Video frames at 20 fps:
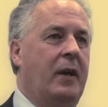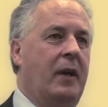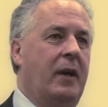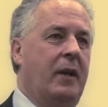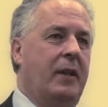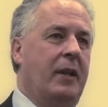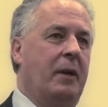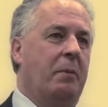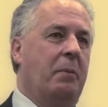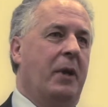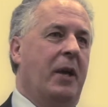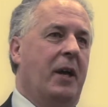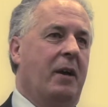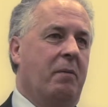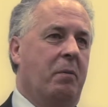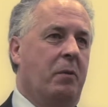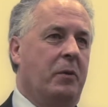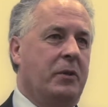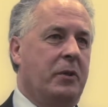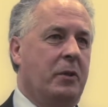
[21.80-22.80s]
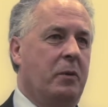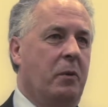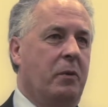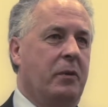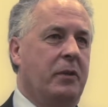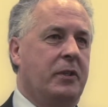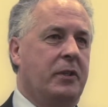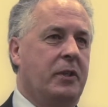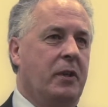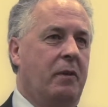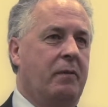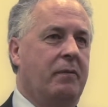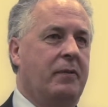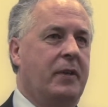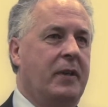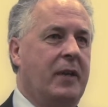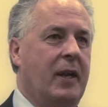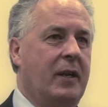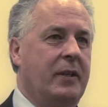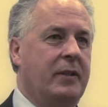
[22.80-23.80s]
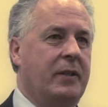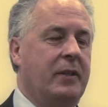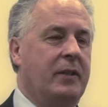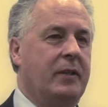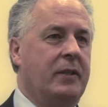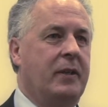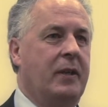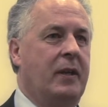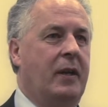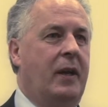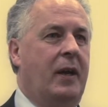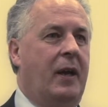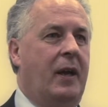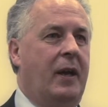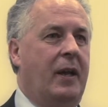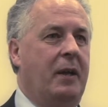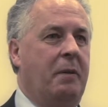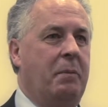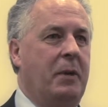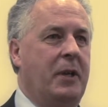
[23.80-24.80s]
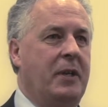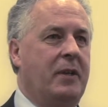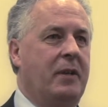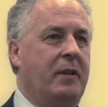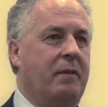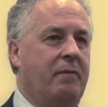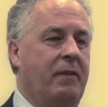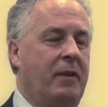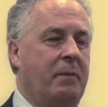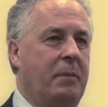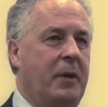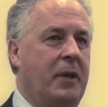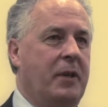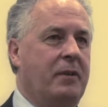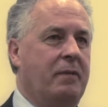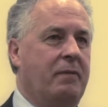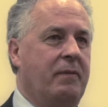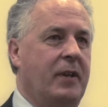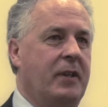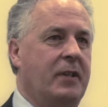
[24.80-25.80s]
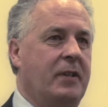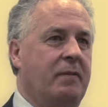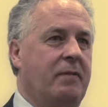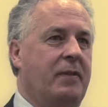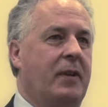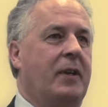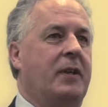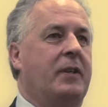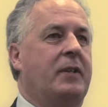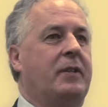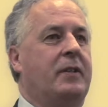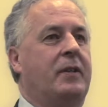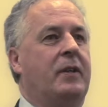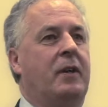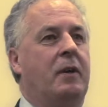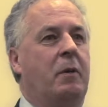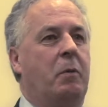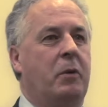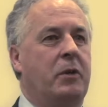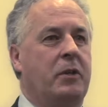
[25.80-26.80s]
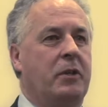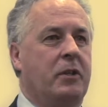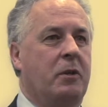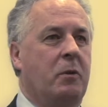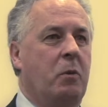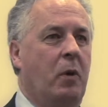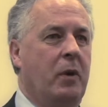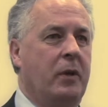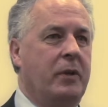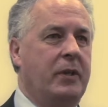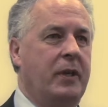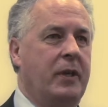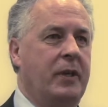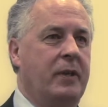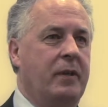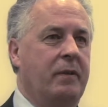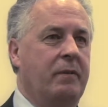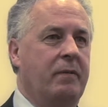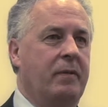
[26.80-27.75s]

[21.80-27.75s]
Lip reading: And then we have what's called the soft analysis, i.e. meeting the fund manager face-to-face, which is qualitative.